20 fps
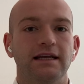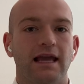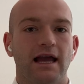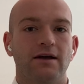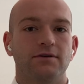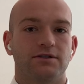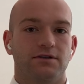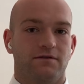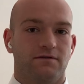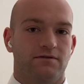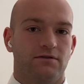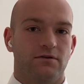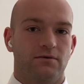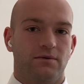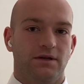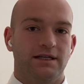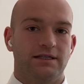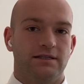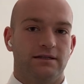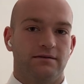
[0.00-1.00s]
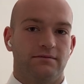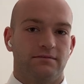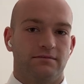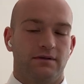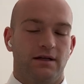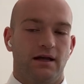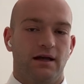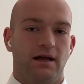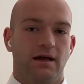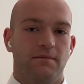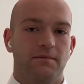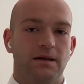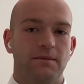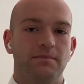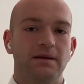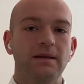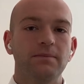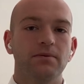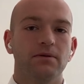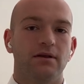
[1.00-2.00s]
council for a reason, and
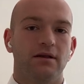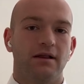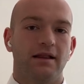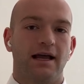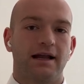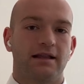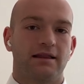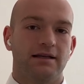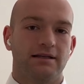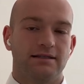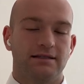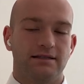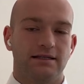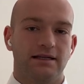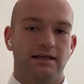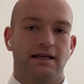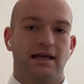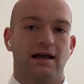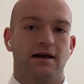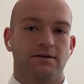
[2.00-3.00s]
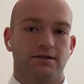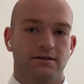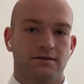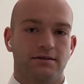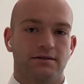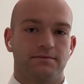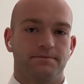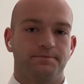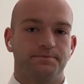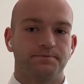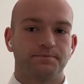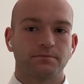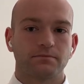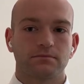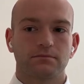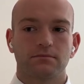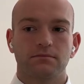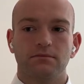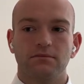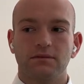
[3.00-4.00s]
people elect these city councils.
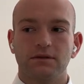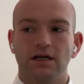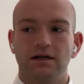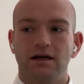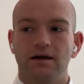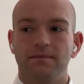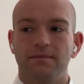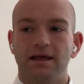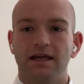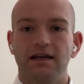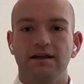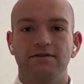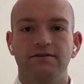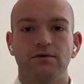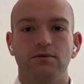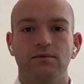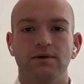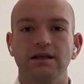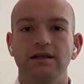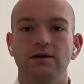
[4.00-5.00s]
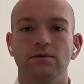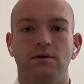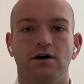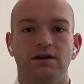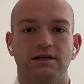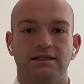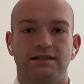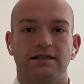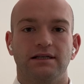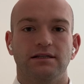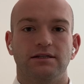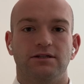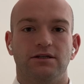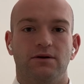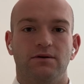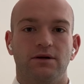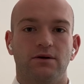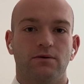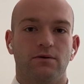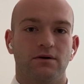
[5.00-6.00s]
And if you really want to see the
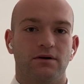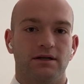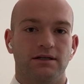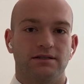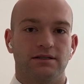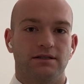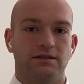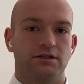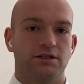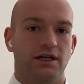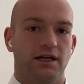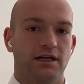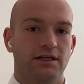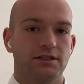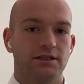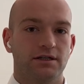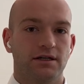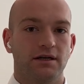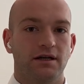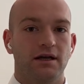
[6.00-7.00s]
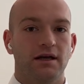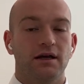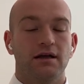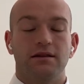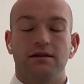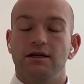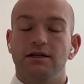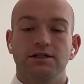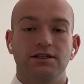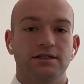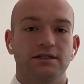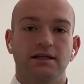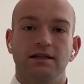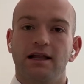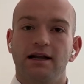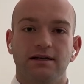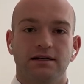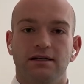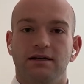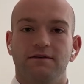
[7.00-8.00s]
zoning ordinances changed, then just
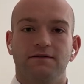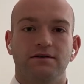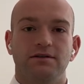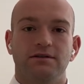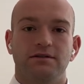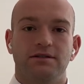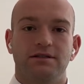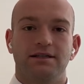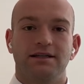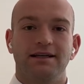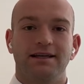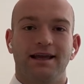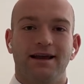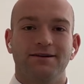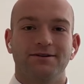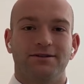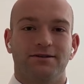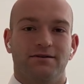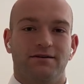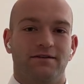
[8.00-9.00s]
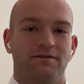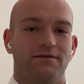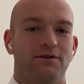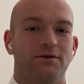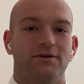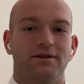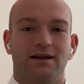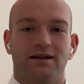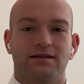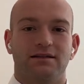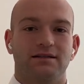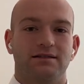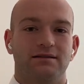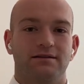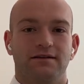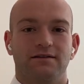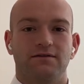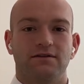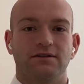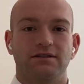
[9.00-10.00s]
elect a different city council. And if you elect a
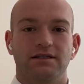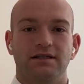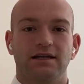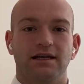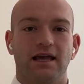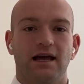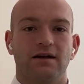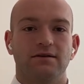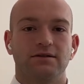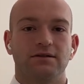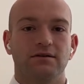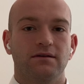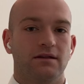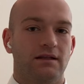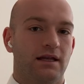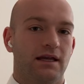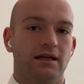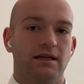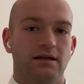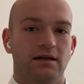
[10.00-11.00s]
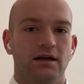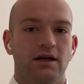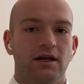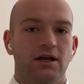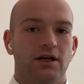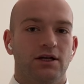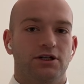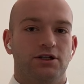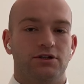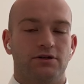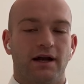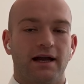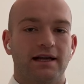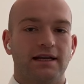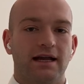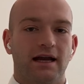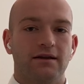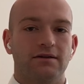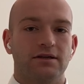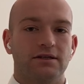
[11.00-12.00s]
different city council, then they can strike
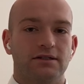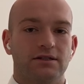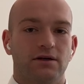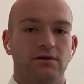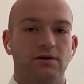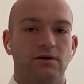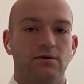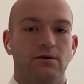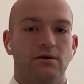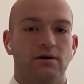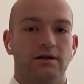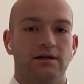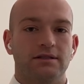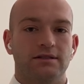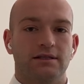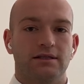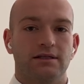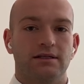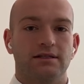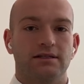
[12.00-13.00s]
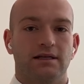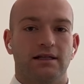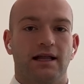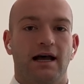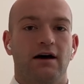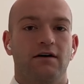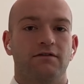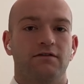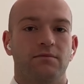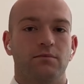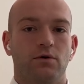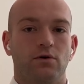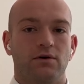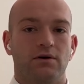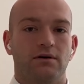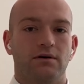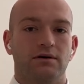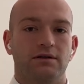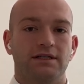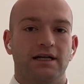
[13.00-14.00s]
down these zoning ordinances, allow for
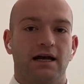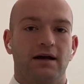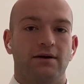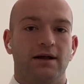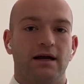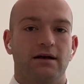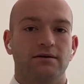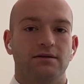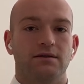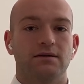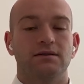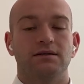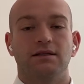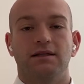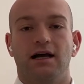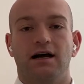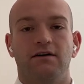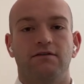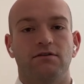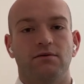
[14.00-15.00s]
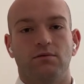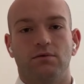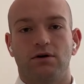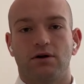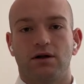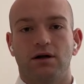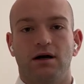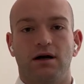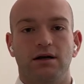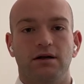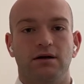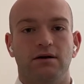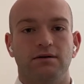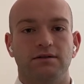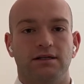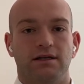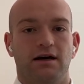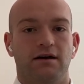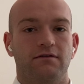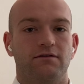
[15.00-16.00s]
more townhouses, allow for more
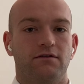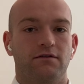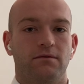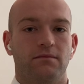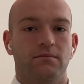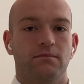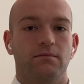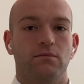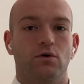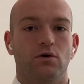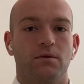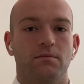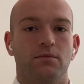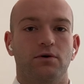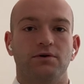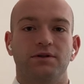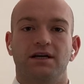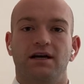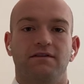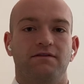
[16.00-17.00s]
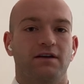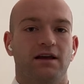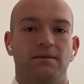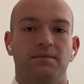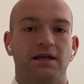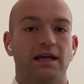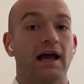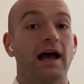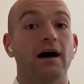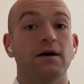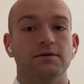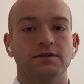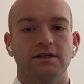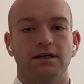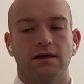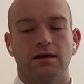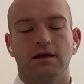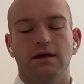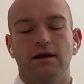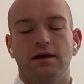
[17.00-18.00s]
condos, allow for more multifamily
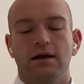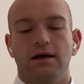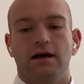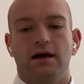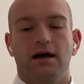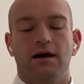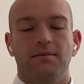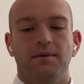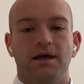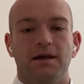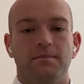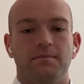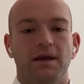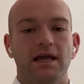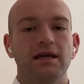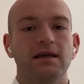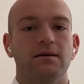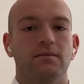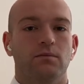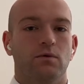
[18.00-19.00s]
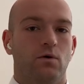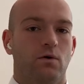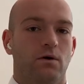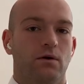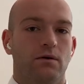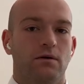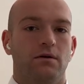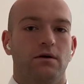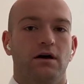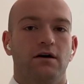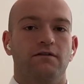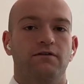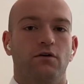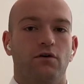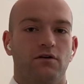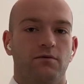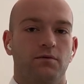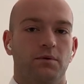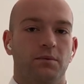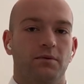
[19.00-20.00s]
housing, and make it more
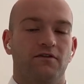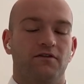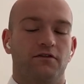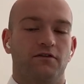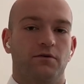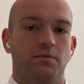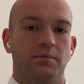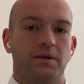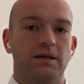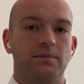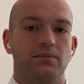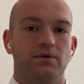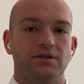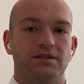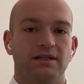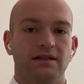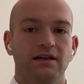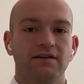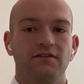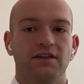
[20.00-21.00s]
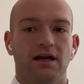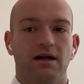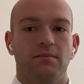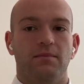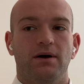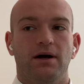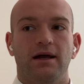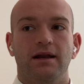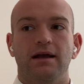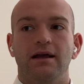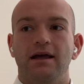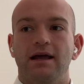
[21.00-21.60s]
affordable for people to live there. But